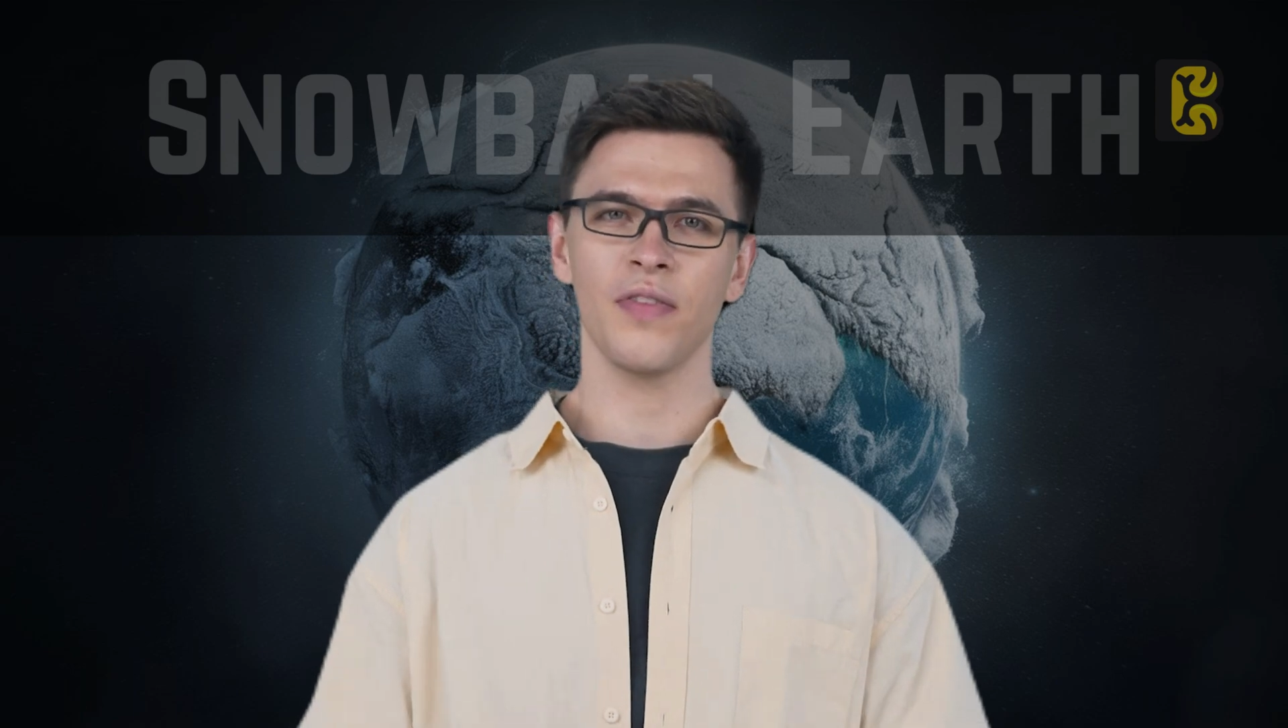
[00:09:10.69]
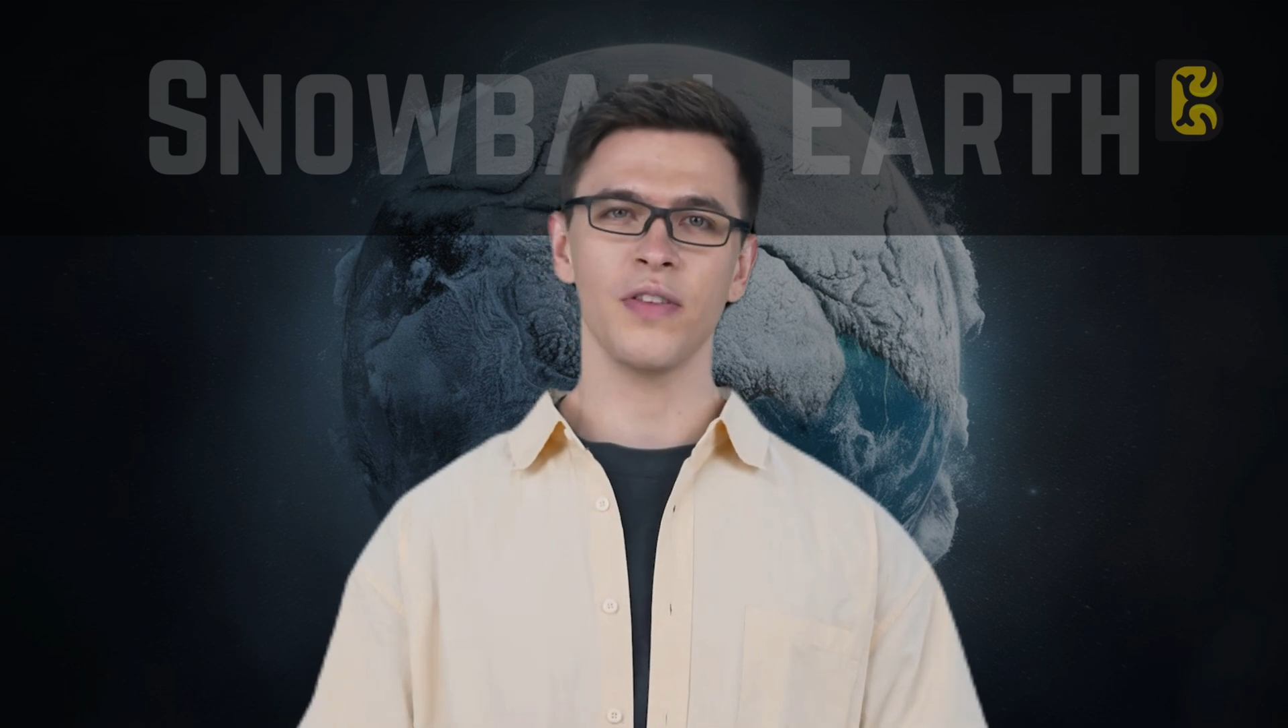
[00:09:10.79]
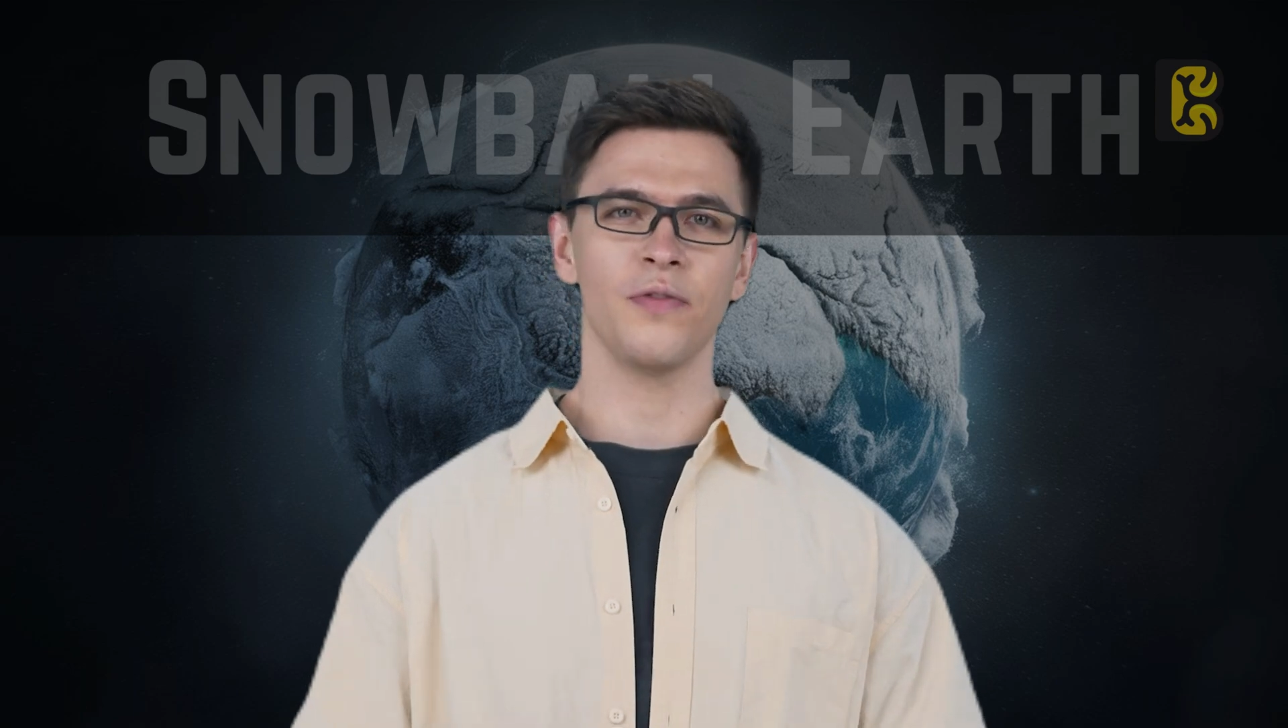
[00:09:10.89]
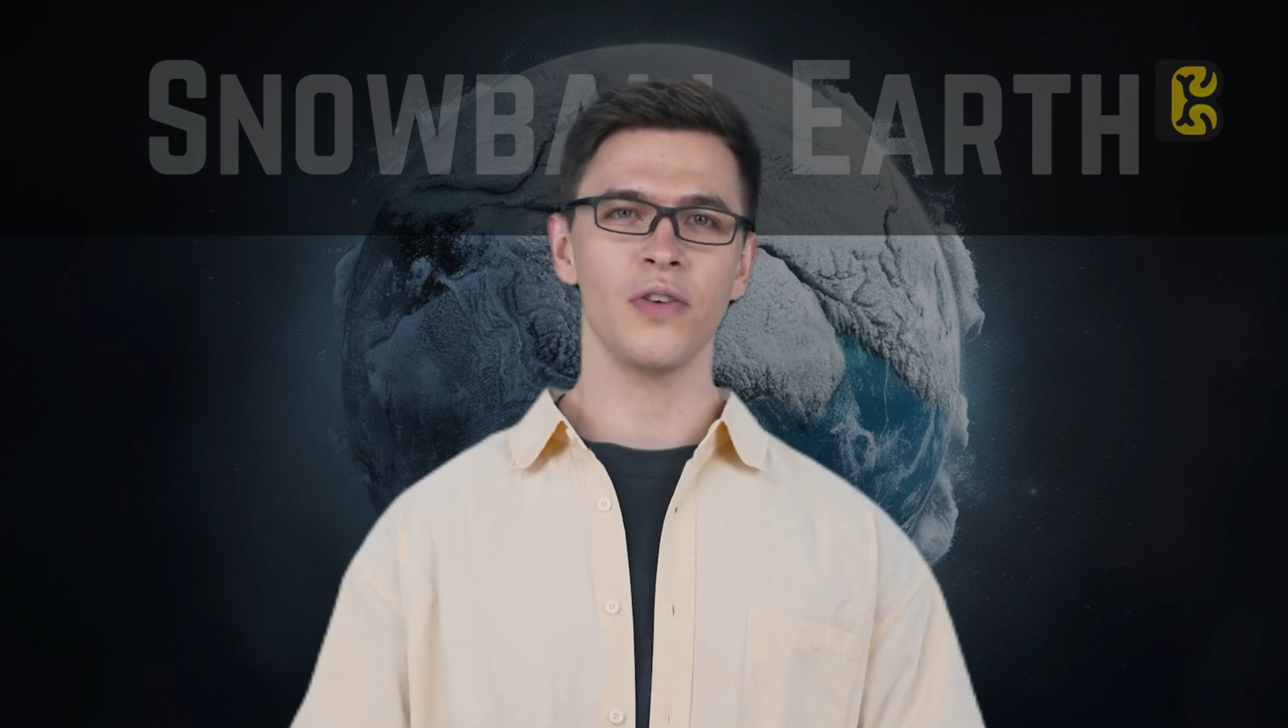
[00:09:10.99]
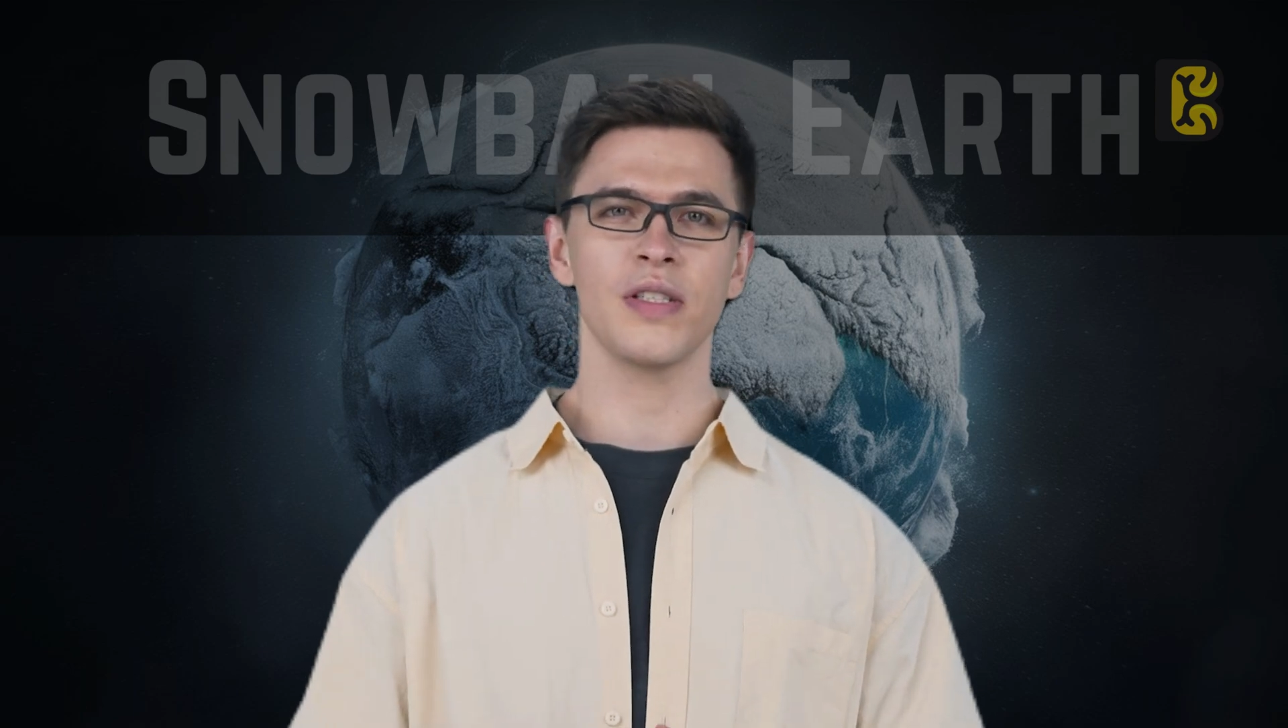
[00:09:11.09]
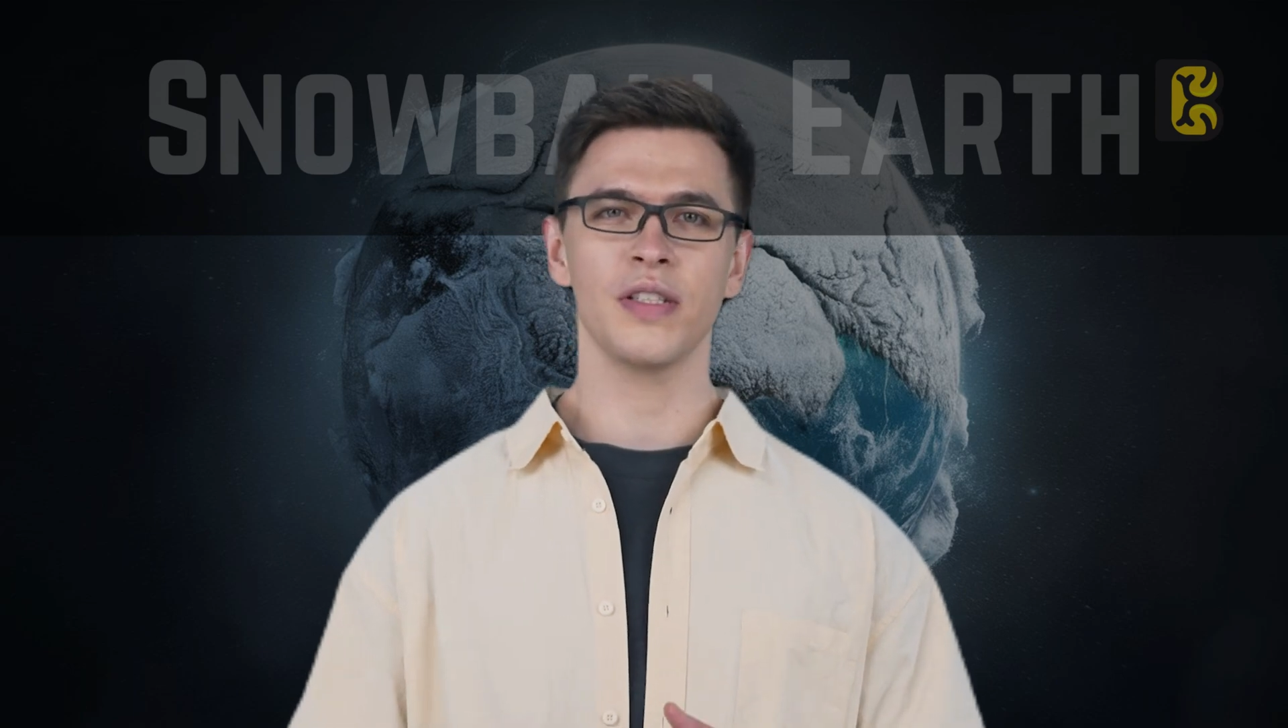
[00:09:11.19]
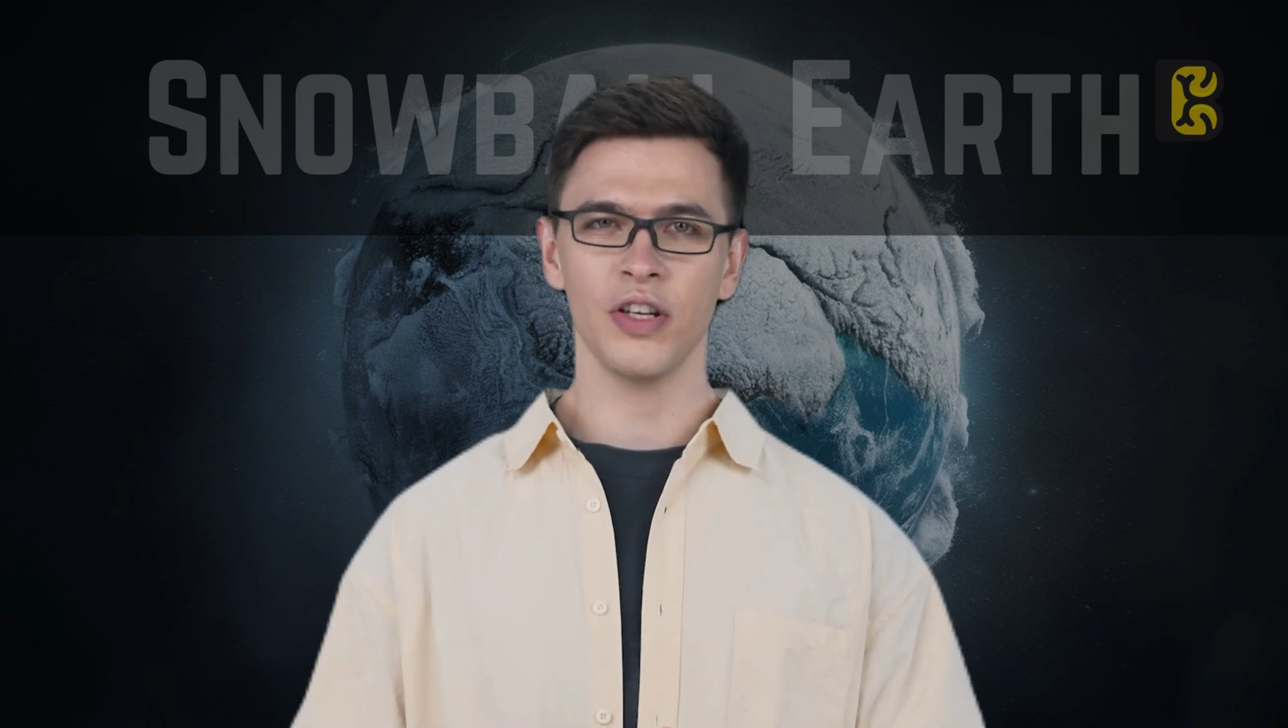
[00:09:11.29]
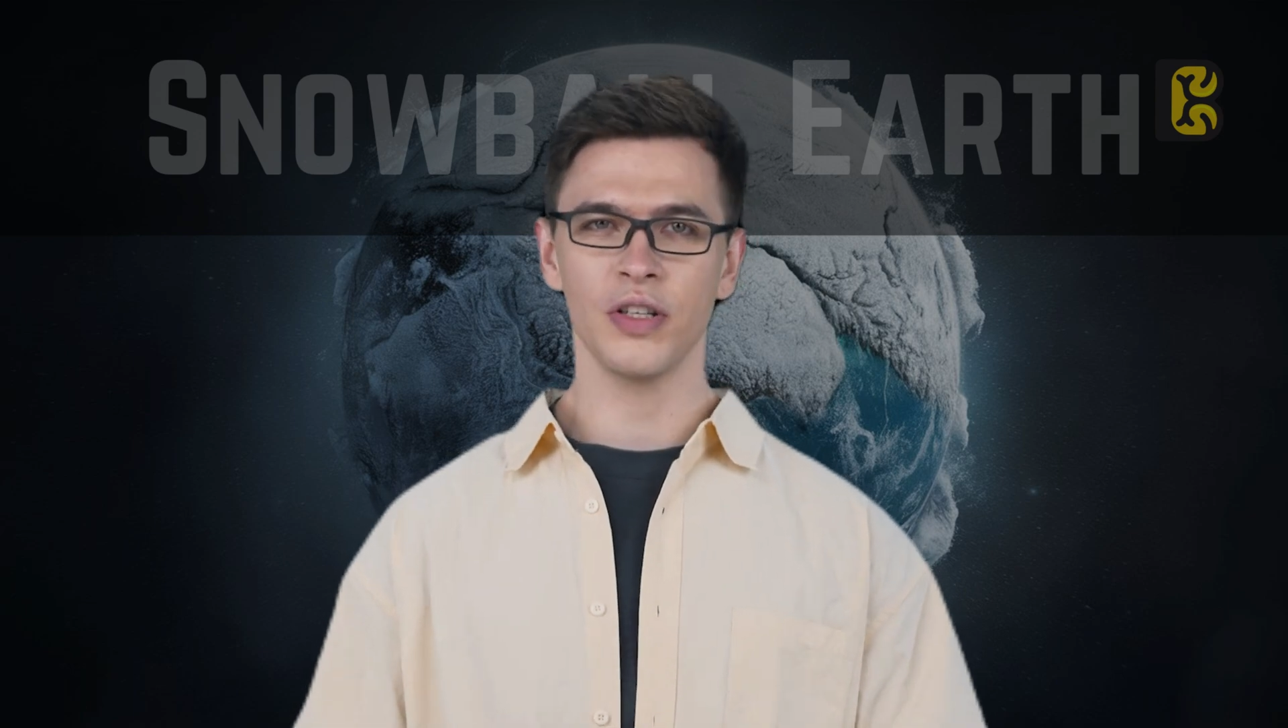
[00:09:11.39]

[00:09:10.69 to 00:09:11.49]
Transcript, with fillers: The first theory